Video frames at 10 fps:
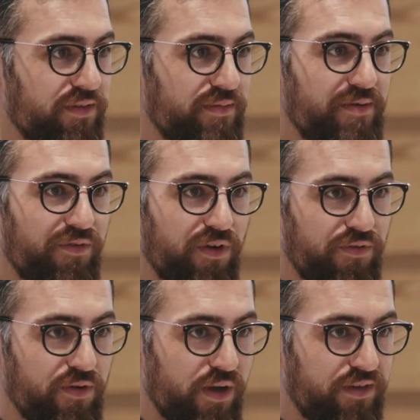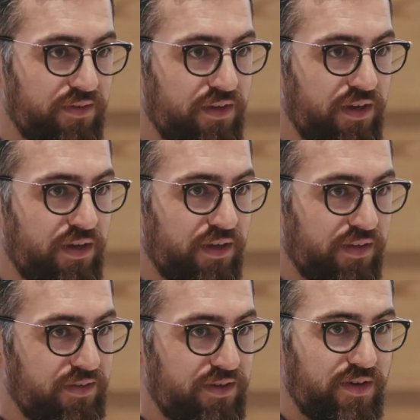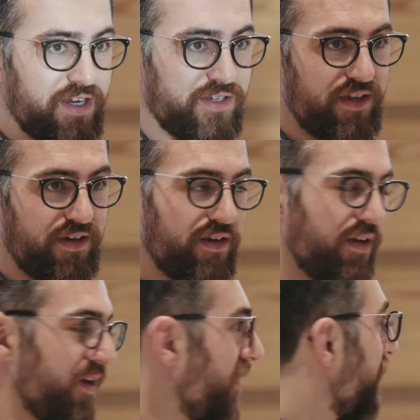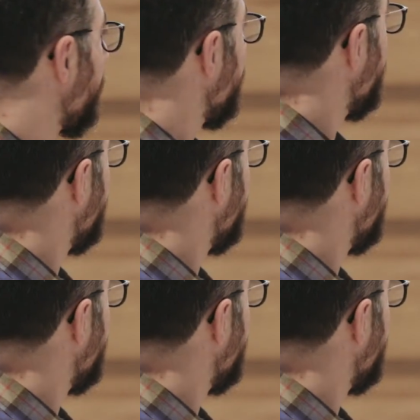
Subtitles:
maybe for a few months? This is the direction that you're going to go. It's